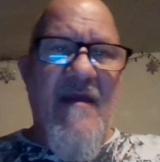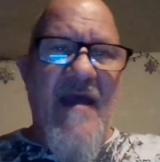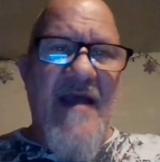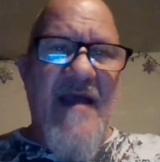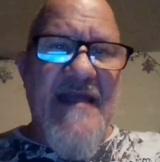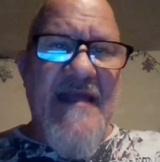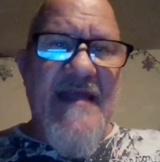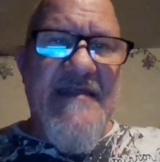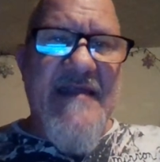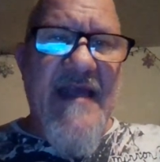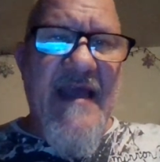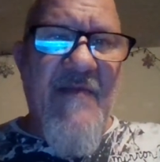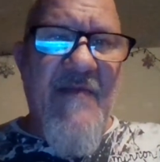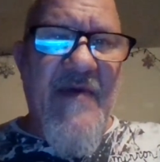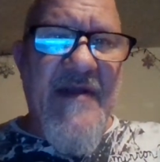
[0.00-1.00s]
as they
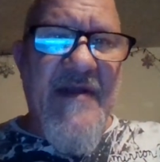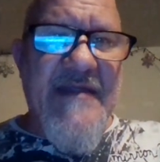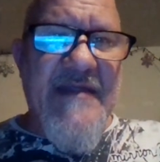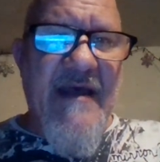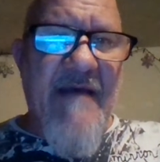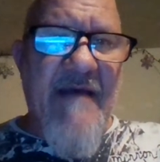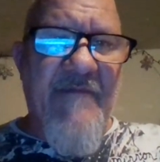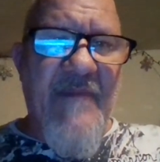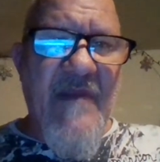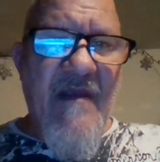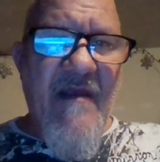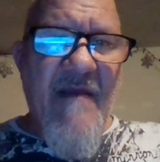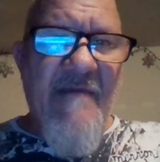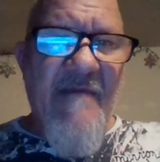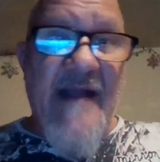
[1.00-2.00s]
say, but
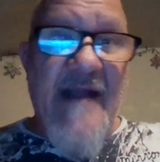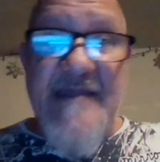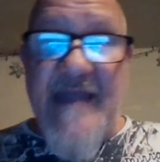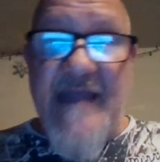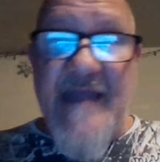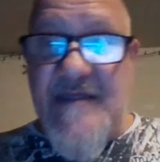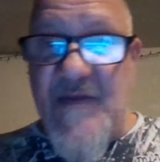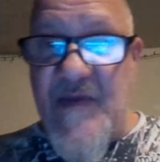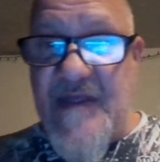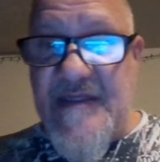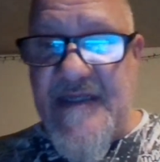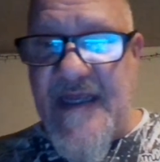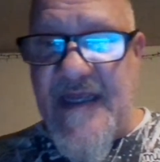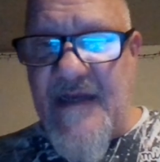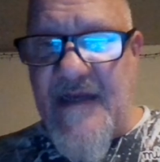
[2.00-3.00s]
that's yet to be
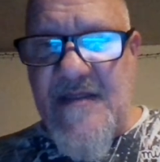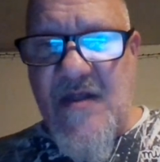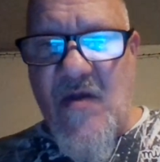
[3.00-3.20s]
seen.